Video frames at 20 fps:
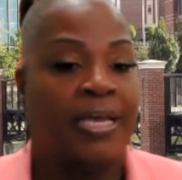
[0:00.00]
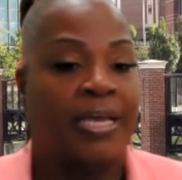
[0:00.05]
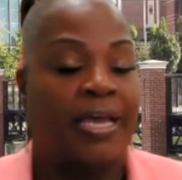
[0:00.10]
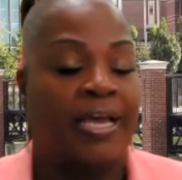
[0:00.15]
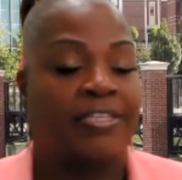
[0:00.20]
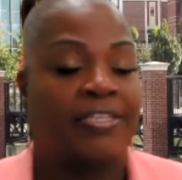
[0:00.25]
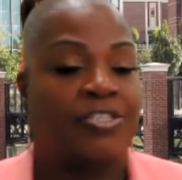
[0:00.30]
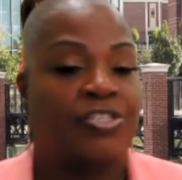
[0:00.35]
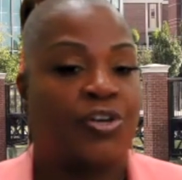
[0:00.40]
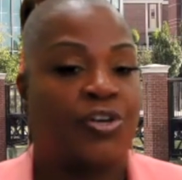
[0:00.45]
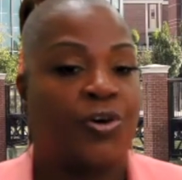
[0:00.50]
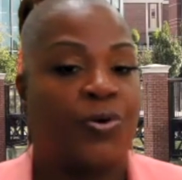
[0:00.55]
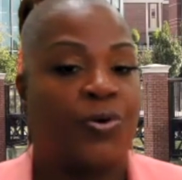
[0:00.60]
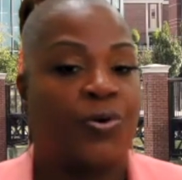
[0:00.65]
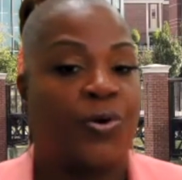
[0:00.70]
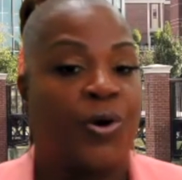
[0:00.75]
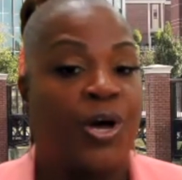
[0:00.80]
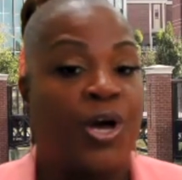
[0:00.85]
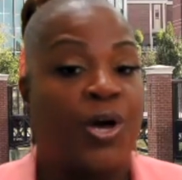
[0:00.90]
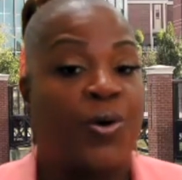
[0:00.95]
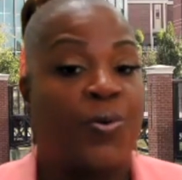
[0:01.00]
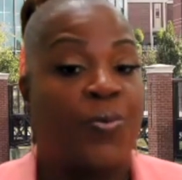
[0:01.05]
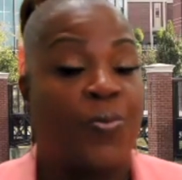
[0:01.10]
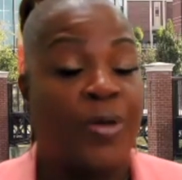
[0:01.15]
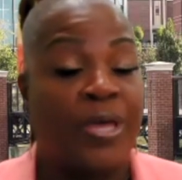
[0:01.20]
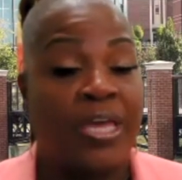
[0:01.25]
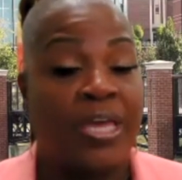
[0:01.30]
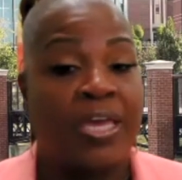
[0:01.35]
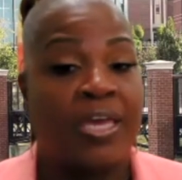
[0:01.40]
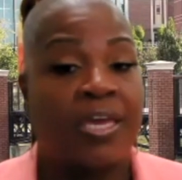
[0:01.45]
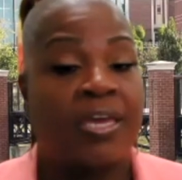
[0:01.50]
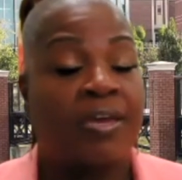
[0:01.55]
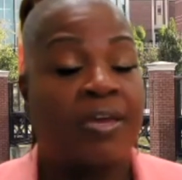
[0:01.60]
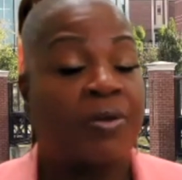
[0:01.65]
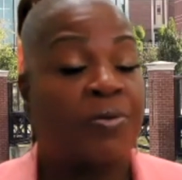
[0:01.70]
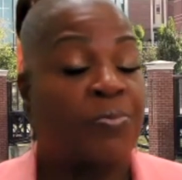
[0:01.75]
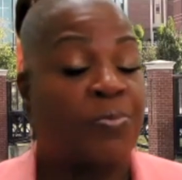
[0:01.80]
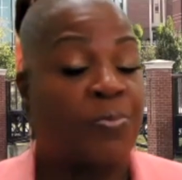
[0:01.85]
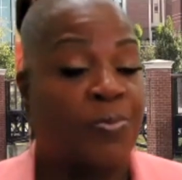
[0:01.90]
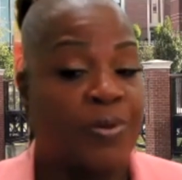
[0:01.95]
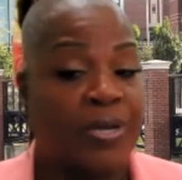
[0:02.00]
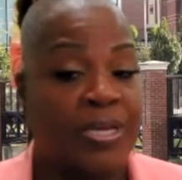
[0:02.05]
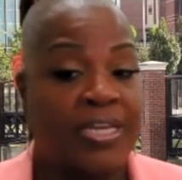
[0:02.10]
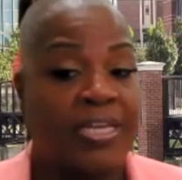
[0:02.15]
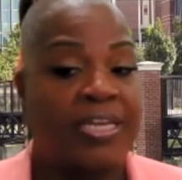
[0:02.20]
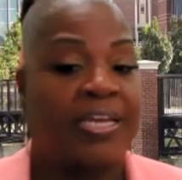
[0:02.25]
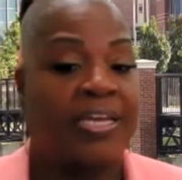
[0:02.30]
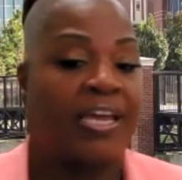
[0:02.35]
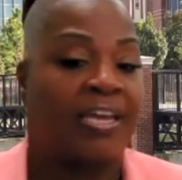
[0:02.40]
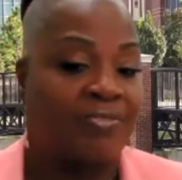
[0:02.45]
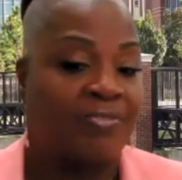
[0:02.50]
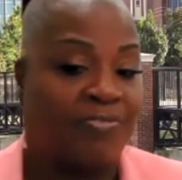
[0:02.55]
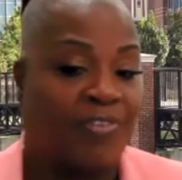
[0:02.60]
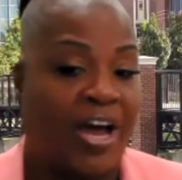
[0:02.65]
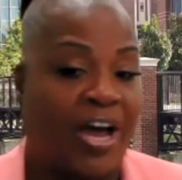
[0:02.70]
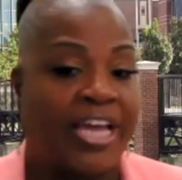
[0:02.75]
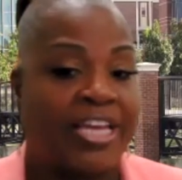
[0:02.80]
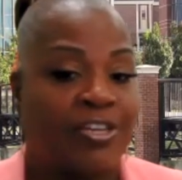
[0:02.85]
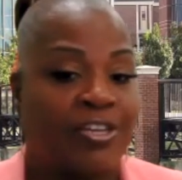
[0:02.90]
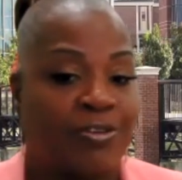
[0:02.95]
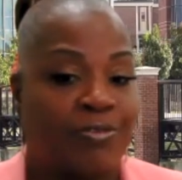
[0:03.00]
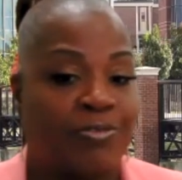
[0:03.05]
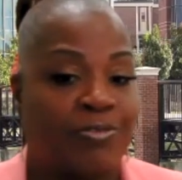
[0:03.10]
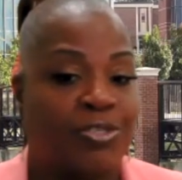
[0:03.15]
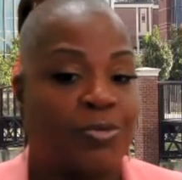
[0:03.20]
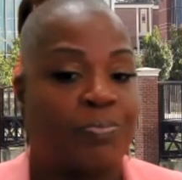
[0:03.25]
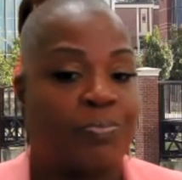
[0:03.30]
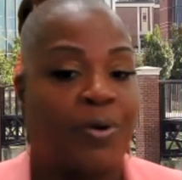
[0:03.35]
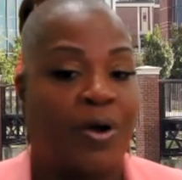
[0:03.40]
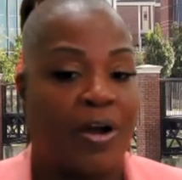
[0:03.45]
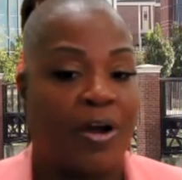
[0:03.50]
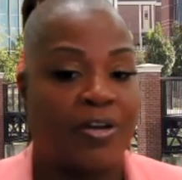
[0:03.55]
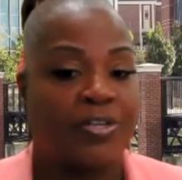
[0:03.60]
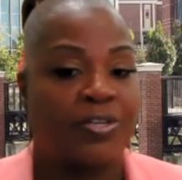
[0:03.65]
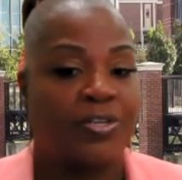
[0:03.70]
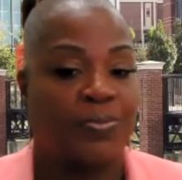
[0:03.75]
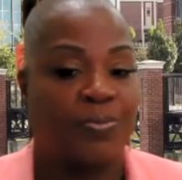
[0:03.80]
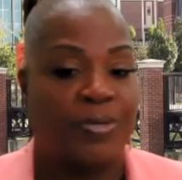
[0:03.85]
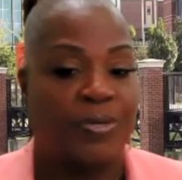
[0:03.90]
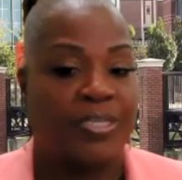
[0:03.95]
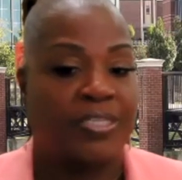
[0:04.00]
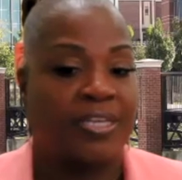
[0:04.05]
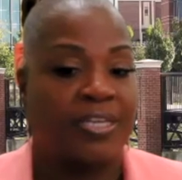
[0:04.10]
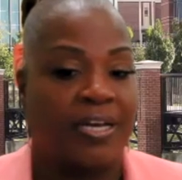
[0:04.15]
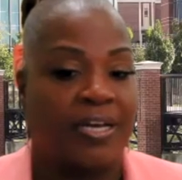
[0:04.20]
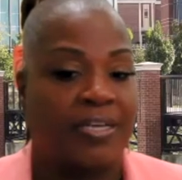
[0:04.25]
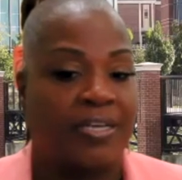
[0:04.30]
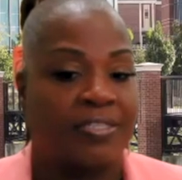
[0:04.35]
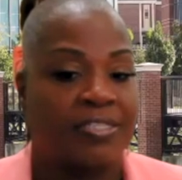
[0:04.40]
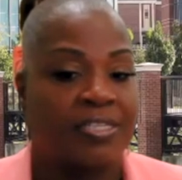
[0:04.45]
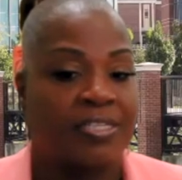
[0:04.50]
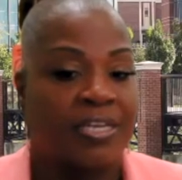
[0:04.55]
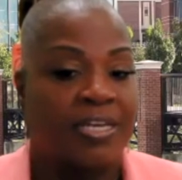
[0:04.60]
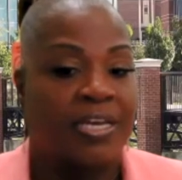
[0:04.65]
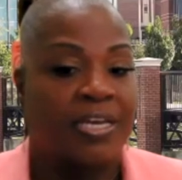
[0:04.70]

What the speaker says: And so we really invite you to partner with us.